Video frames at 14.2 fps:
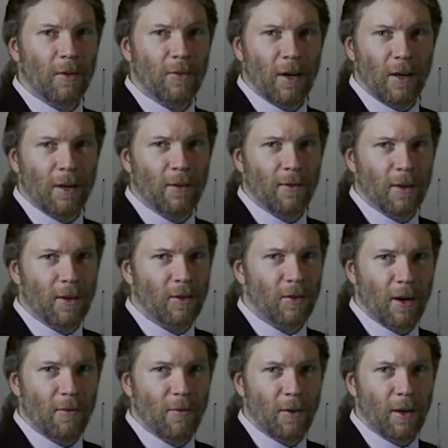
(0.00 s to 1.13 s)
scientific
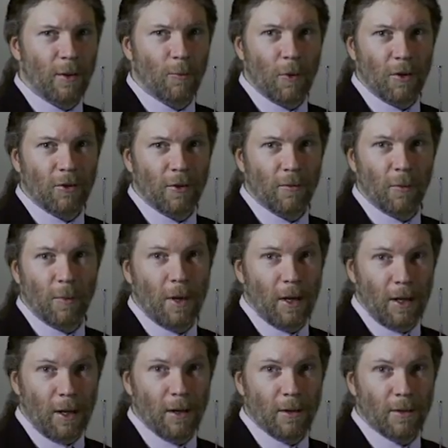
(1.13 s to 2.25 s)
discovery in Russia for many
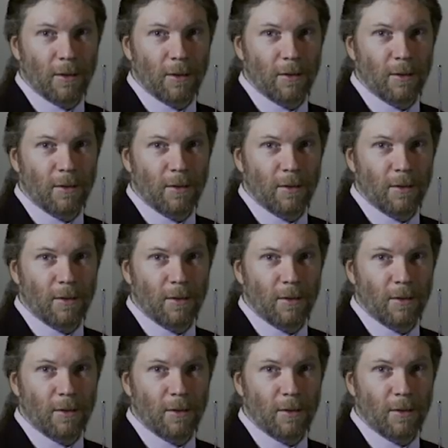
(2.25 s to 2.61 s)
years.